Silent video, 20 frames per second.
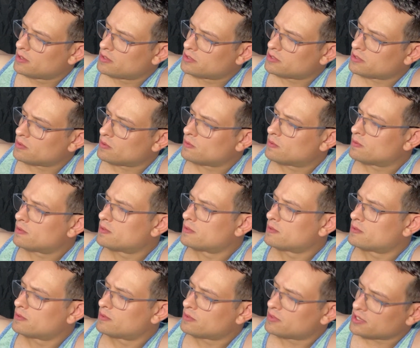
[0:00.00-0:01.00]
So
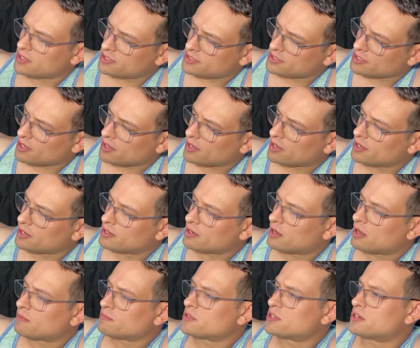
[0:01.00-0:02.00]
this side,
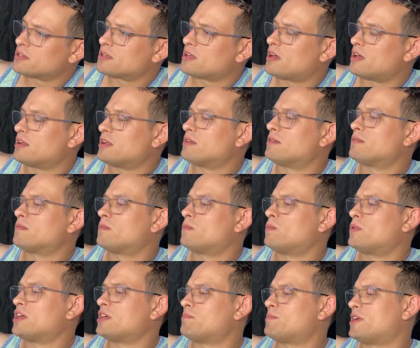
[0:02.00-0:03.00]
I'm gonna cut it
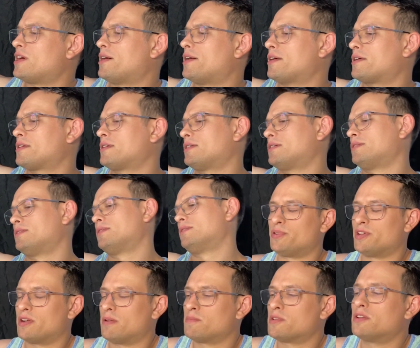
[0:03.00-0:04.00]
way back,
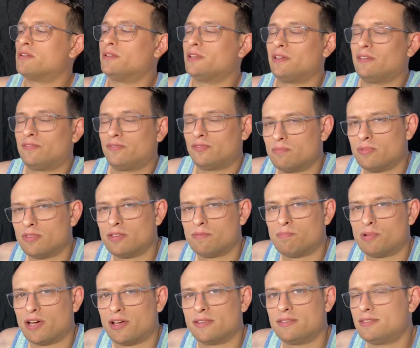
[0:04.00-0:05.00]
but I'm gonna leave the
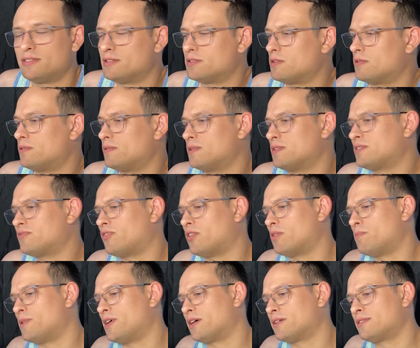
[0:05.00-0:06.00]
buds, you know, as far
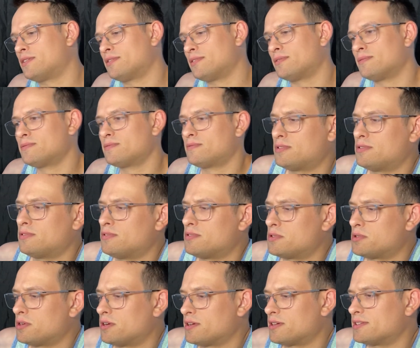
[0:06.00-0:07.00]
back to the
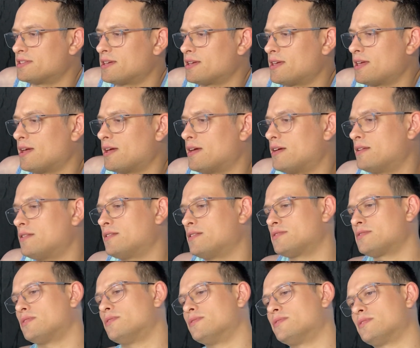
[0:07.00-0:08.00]
trunk as I can, as
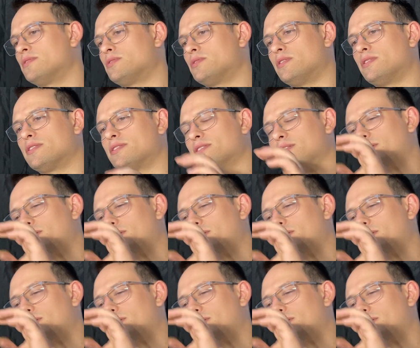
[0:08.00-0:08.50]
close to the trunk as I